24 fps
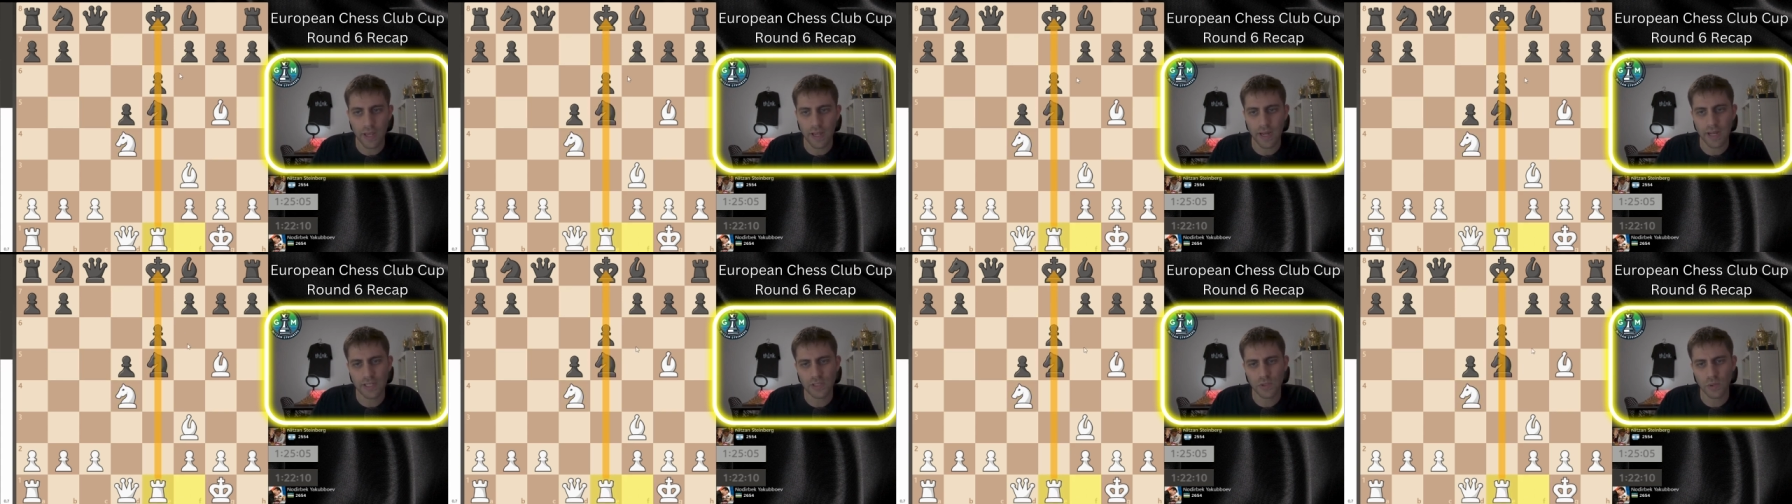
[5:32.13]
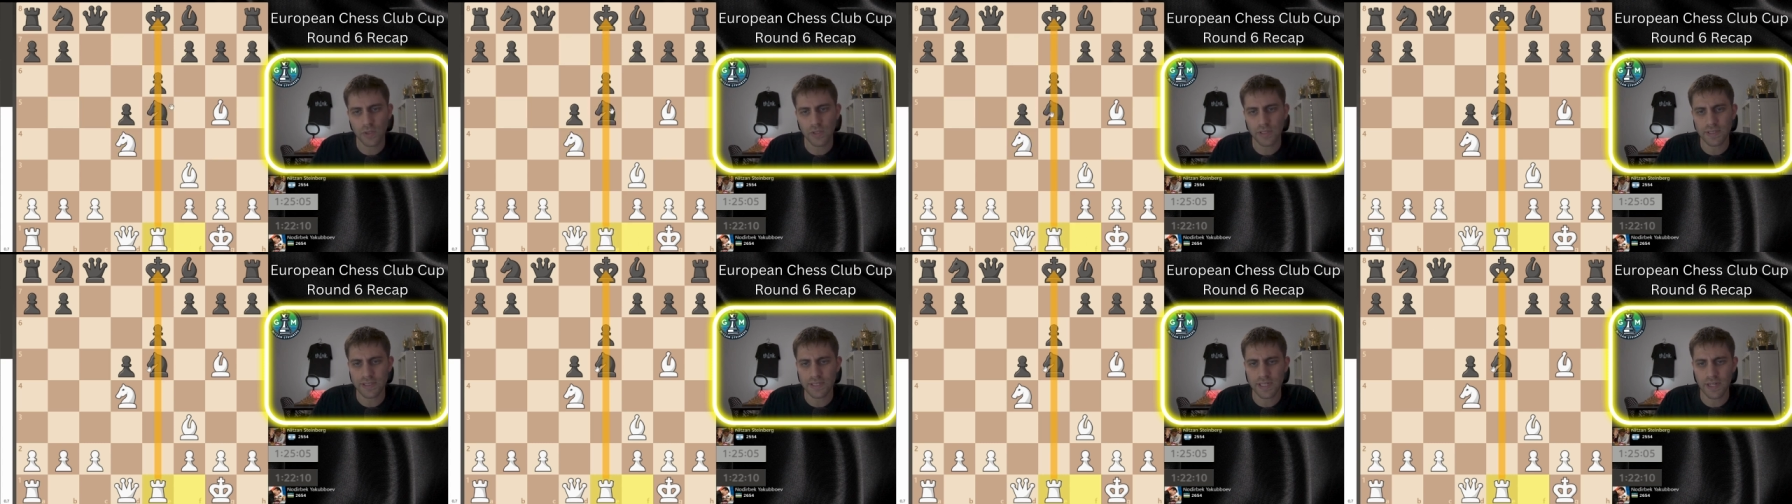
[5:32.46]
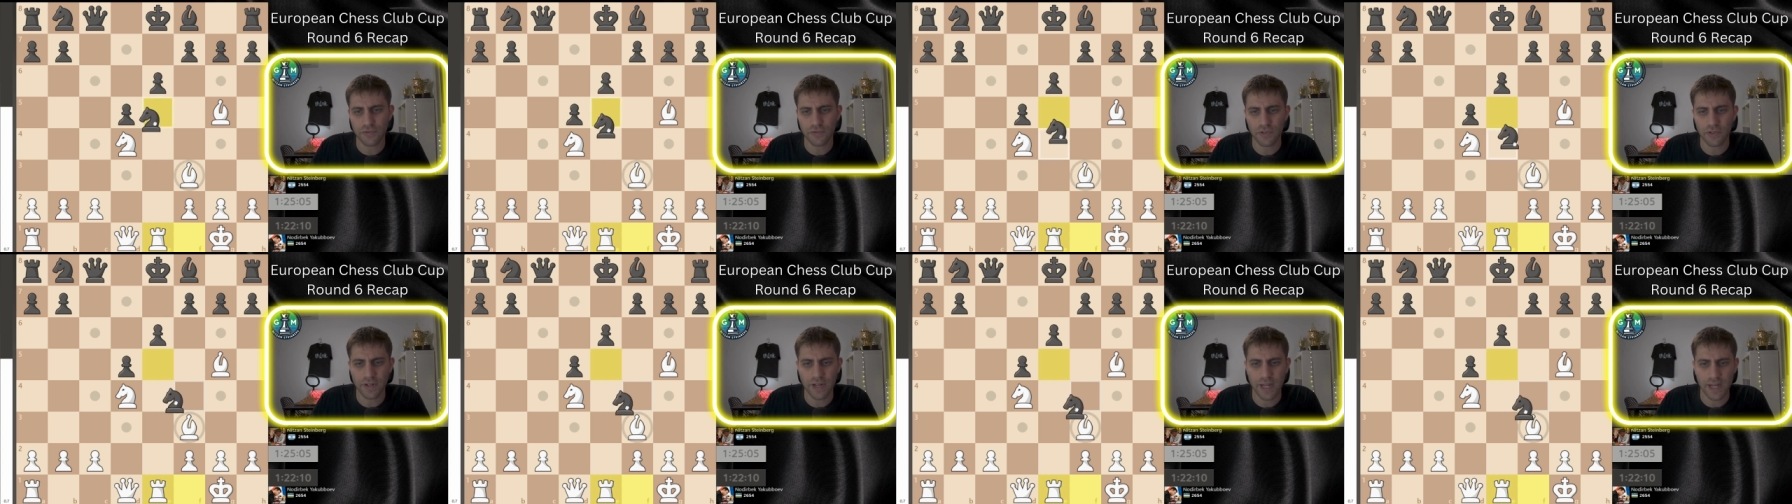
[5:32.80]
and as you can see
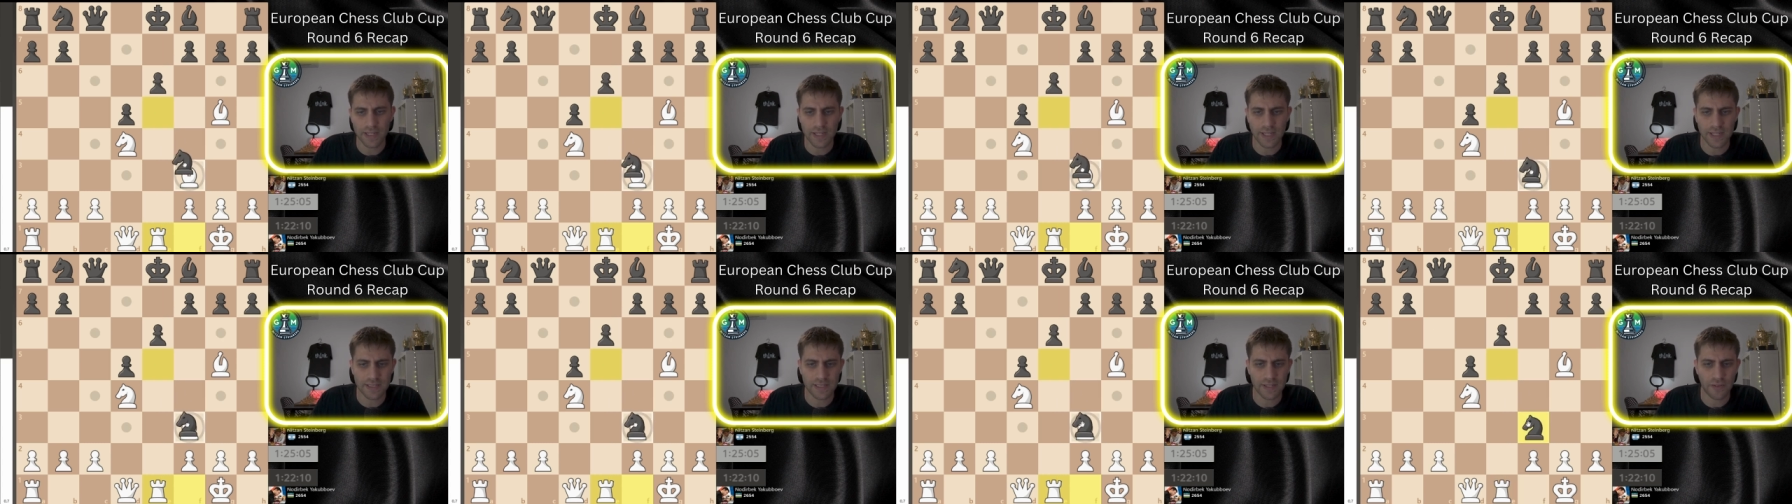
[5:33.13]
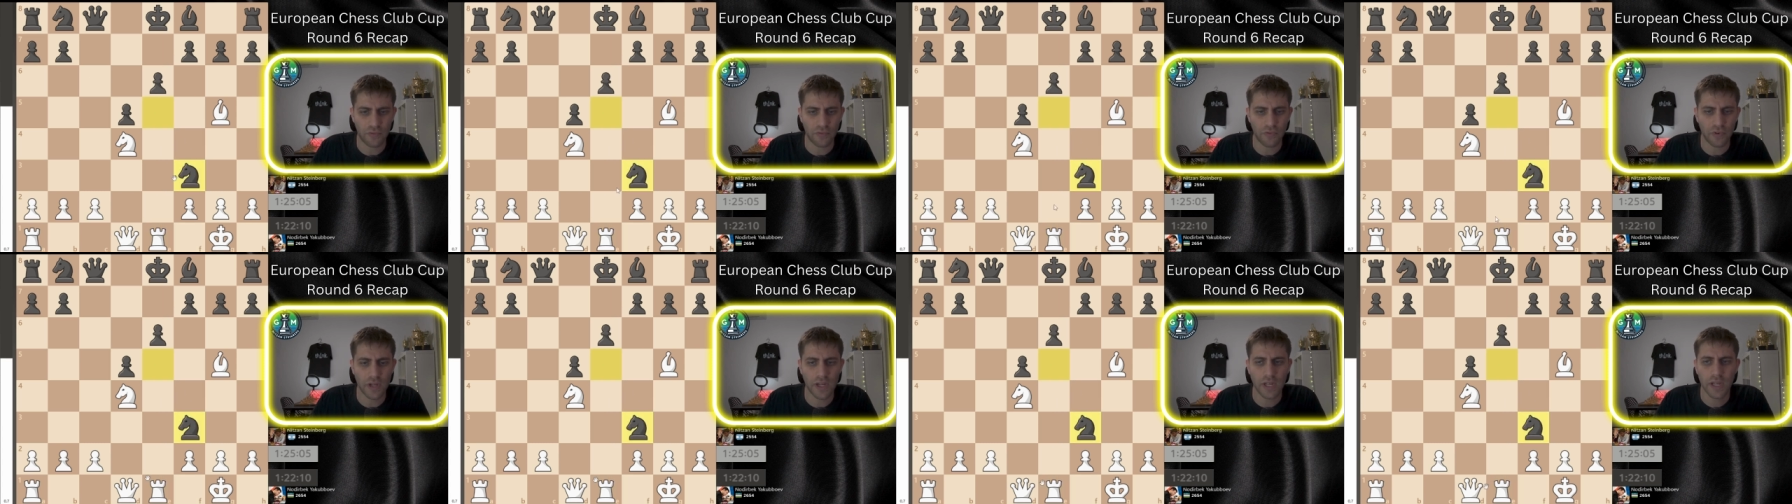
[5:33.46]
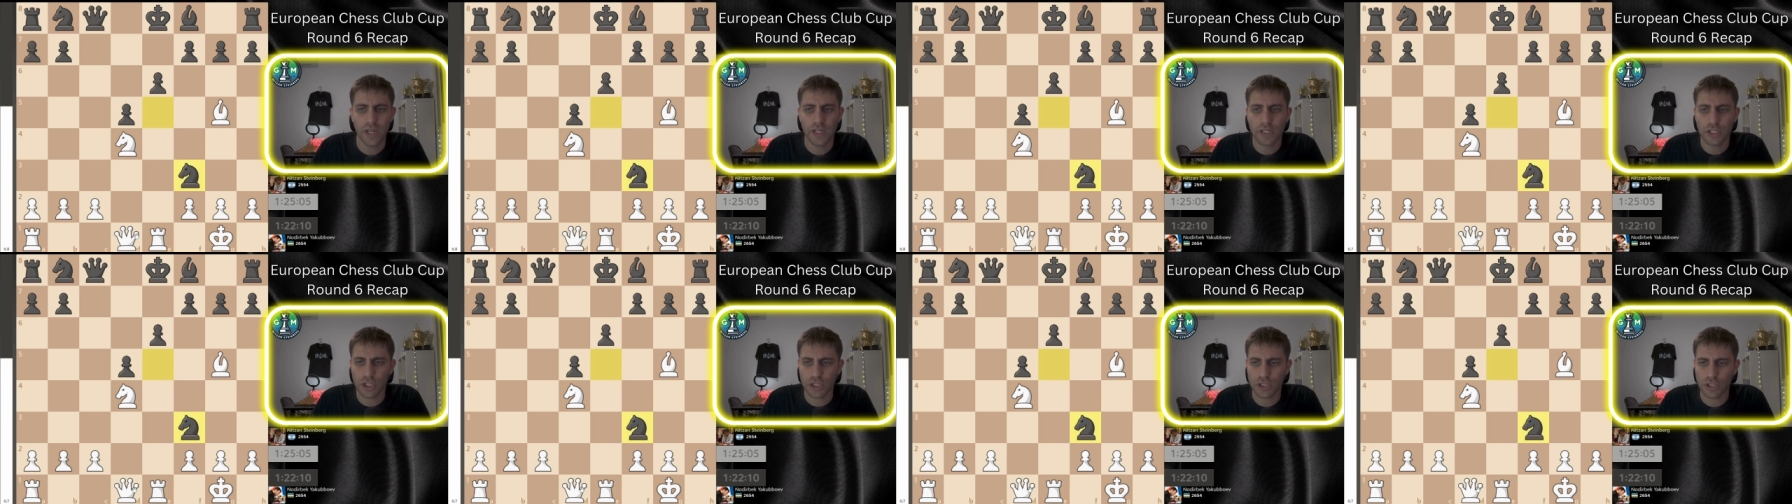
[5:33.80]
after knight takes f3,
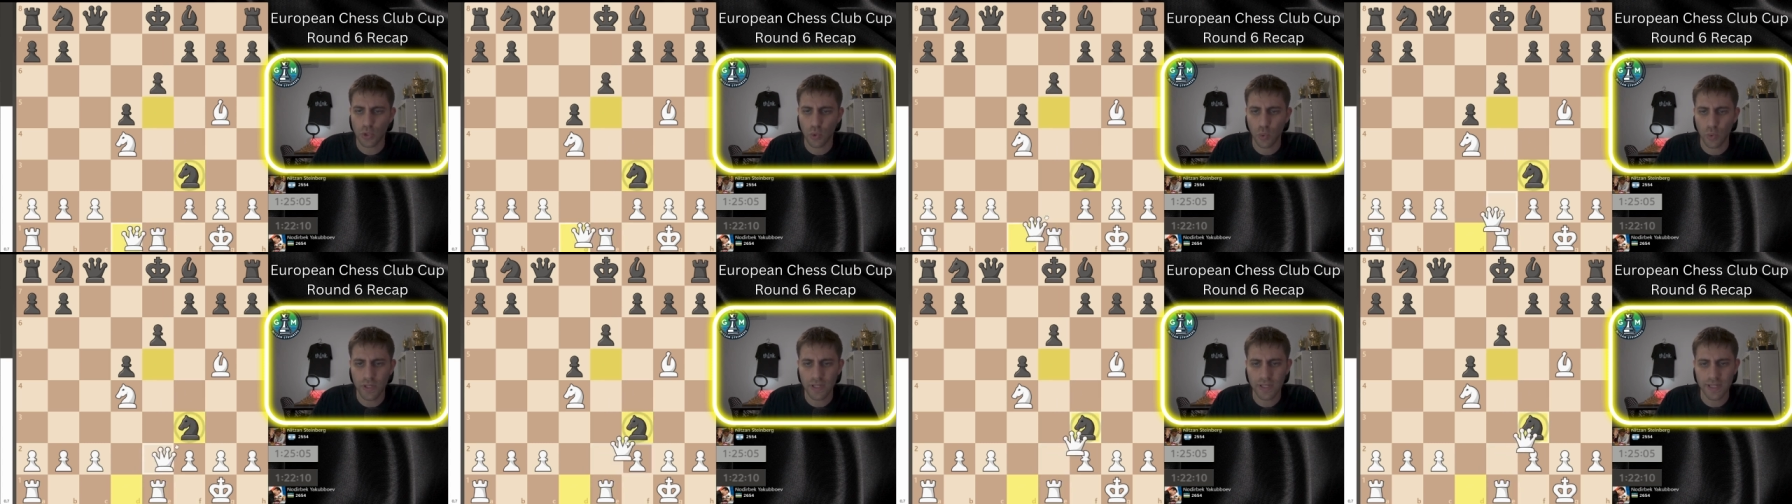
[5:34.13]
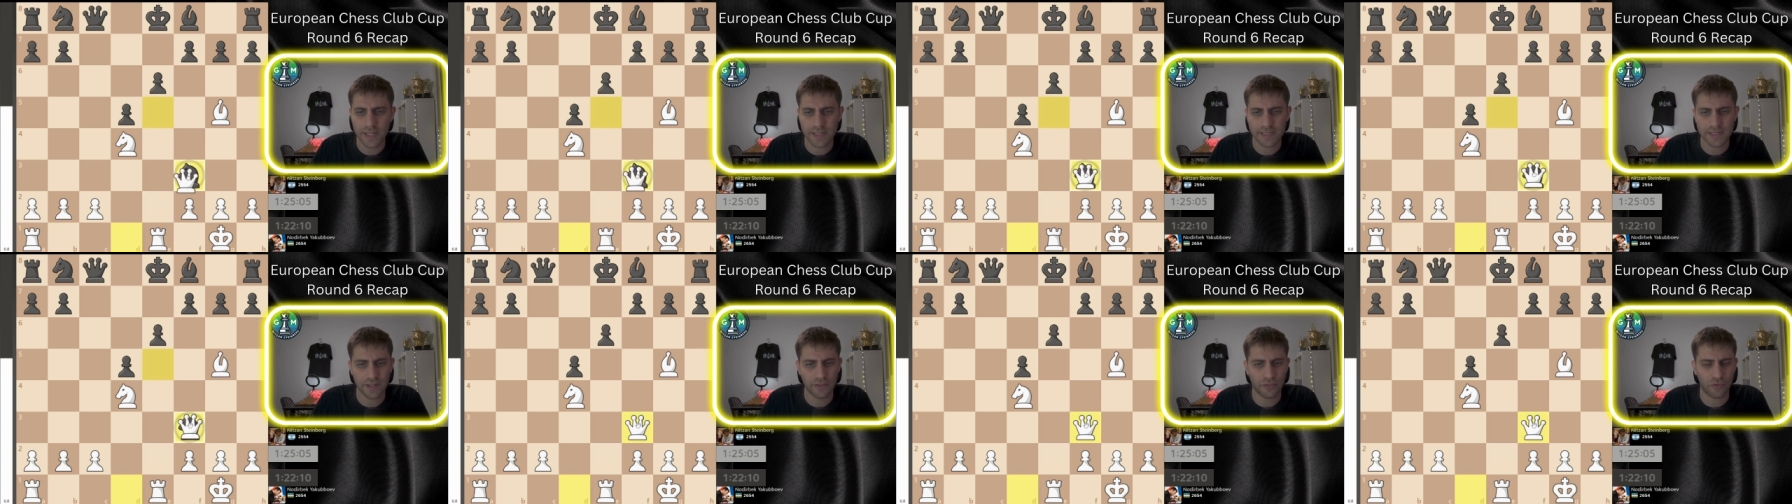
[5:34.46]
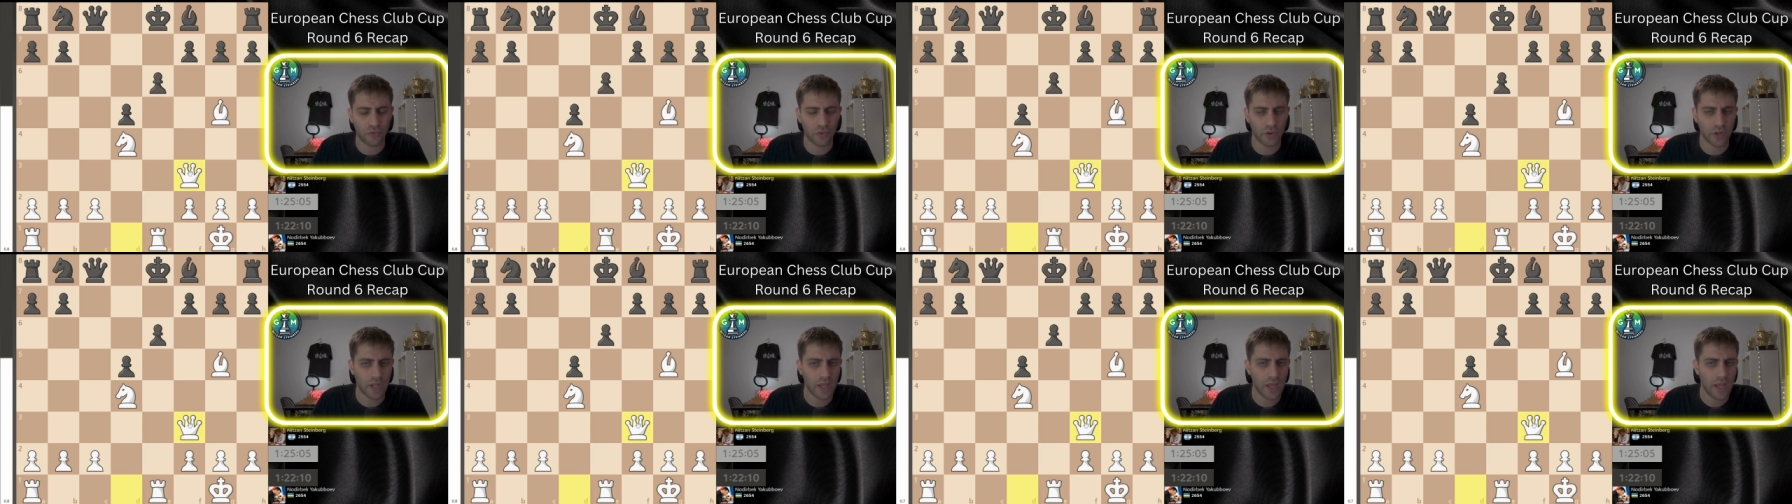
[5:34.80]
just queen takes
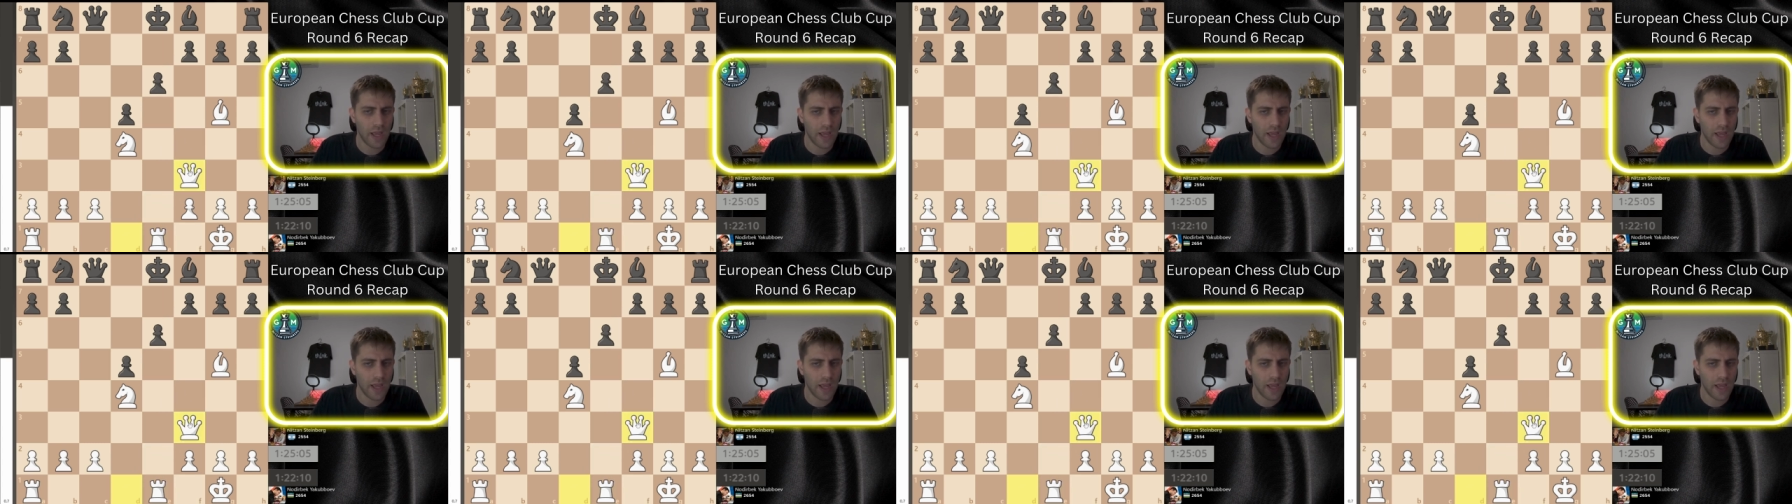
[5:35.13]
f3,